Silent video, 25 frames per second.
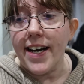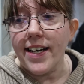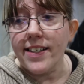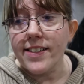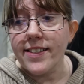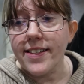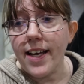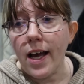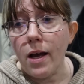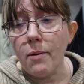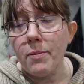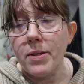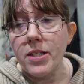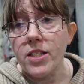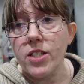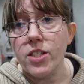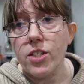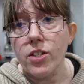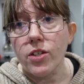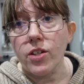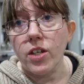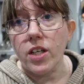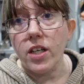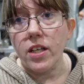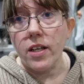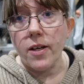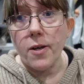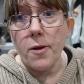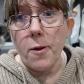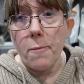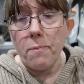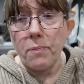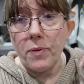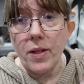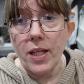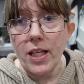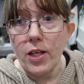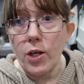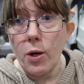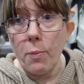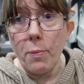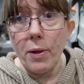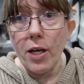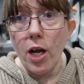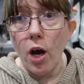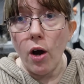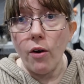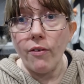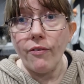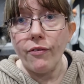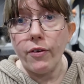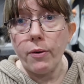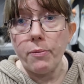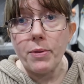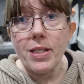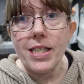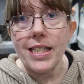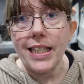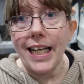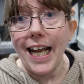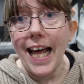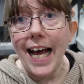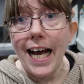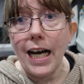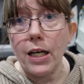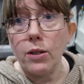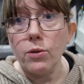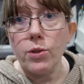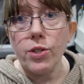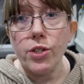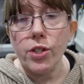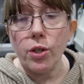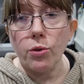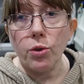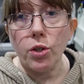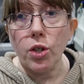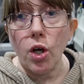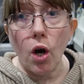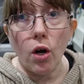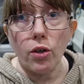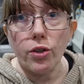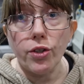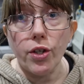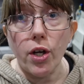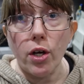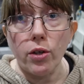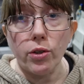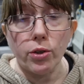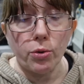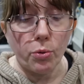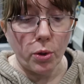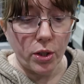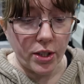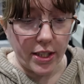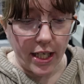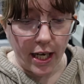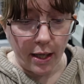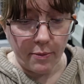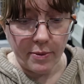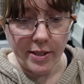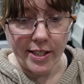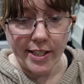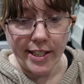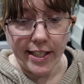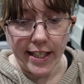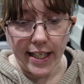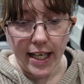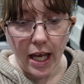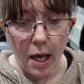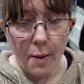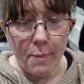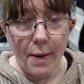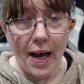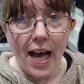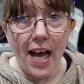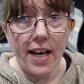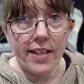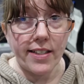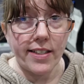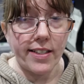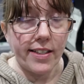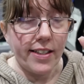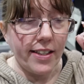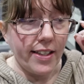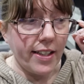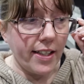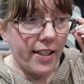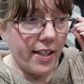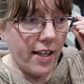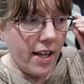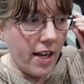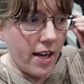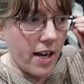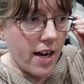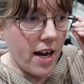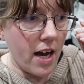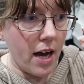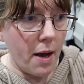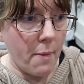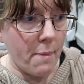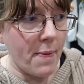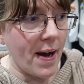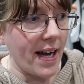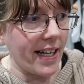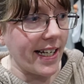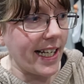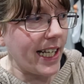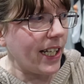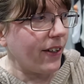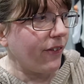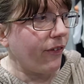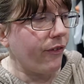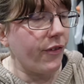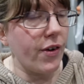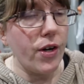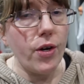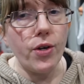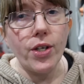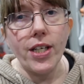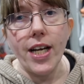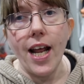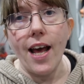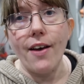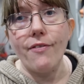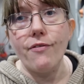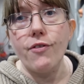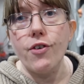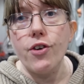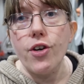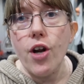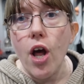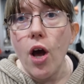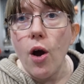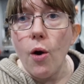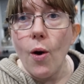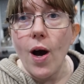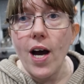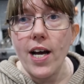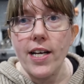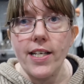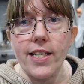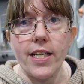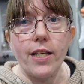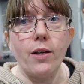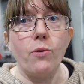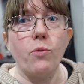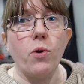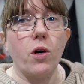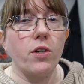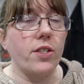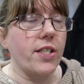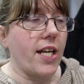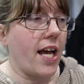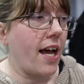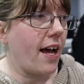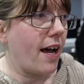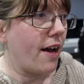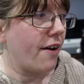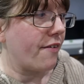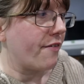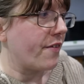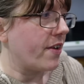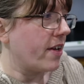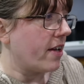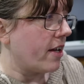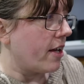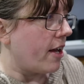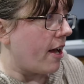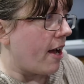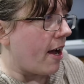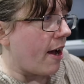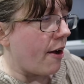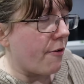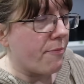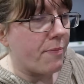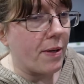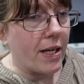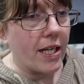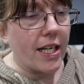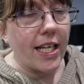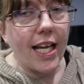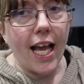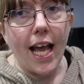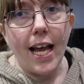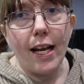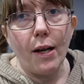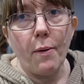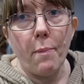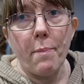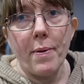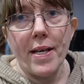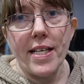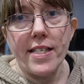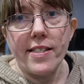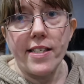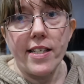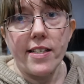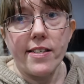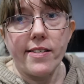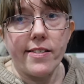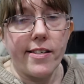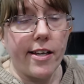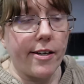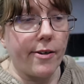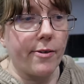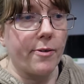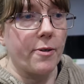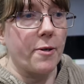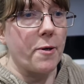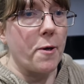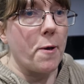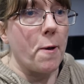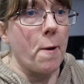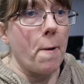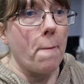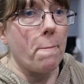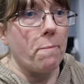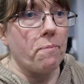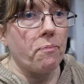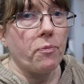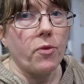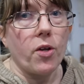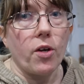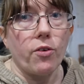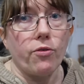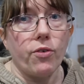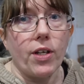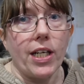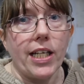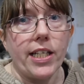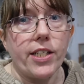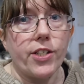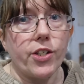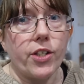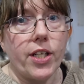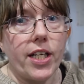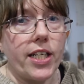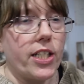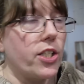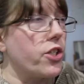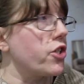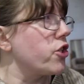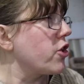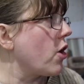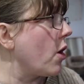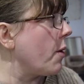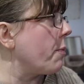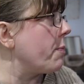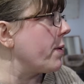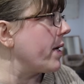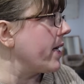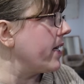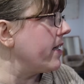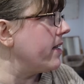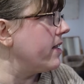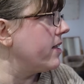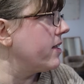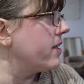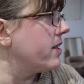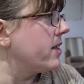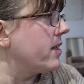Simon's stuck coming home from Slough, so God knows what time he's going to get back. But I need food and I have no idea what to have. I've been kind of busy, so I've not really done any shopping.